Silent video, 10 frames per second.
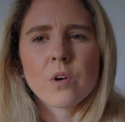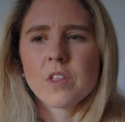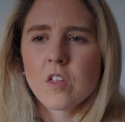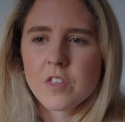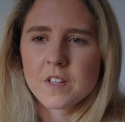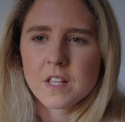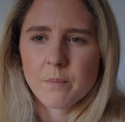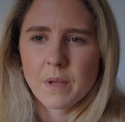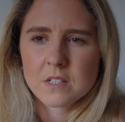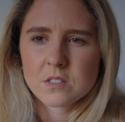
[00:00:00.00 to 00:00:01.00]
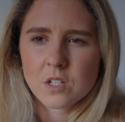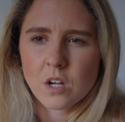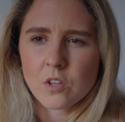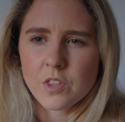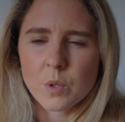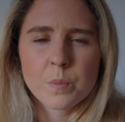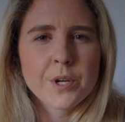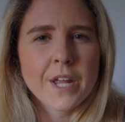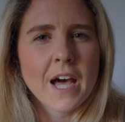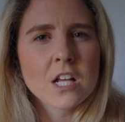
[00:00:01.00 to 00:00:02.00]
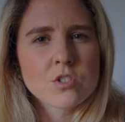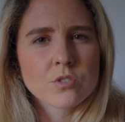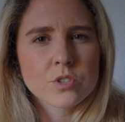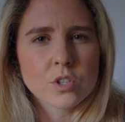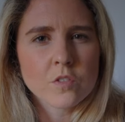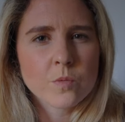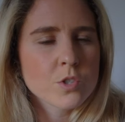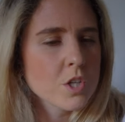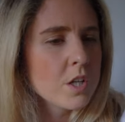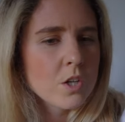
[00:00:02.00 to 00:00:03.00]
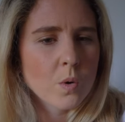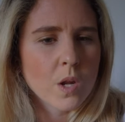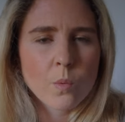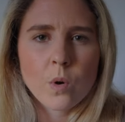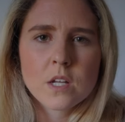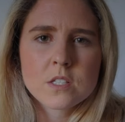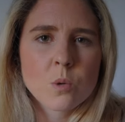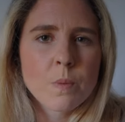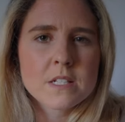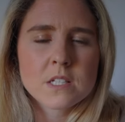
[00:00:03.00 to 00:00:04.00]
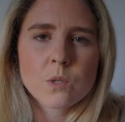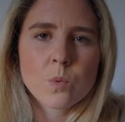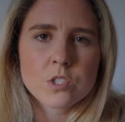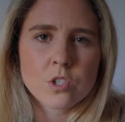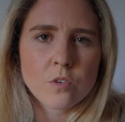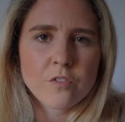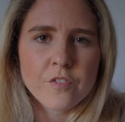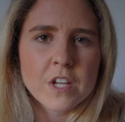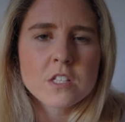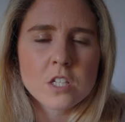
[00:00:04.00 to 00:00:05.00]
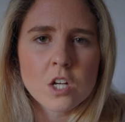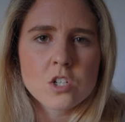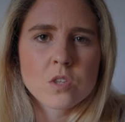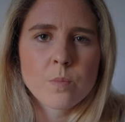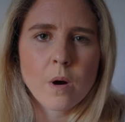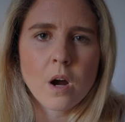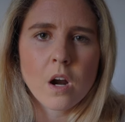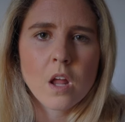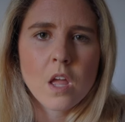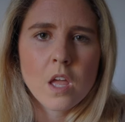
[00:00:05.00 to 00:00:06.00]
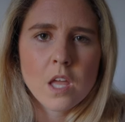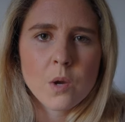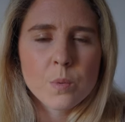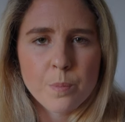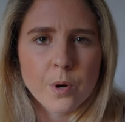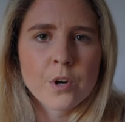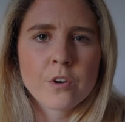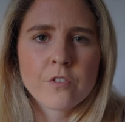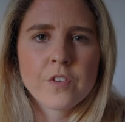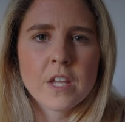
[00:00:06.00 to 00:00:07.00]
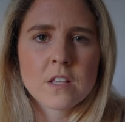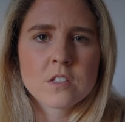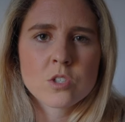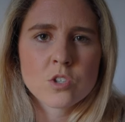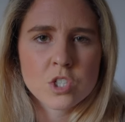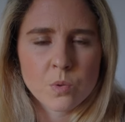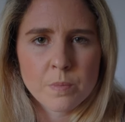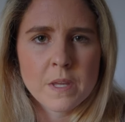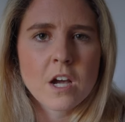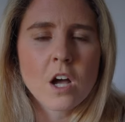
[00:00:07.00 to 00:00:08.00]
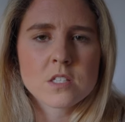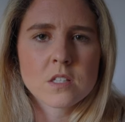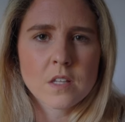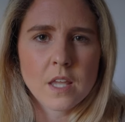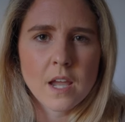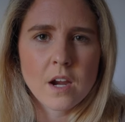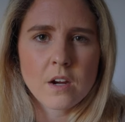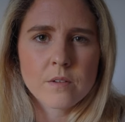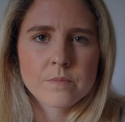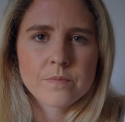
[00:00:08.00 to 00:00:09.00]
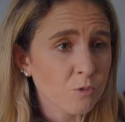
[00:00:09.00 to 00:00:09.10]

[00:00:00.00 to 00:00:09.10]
Or the other thing that Mason called, they would put AstroTurf, which I didn't know what it was. So basically once her feet touched the bar, it would burn her feet. So she would be constantly in the air.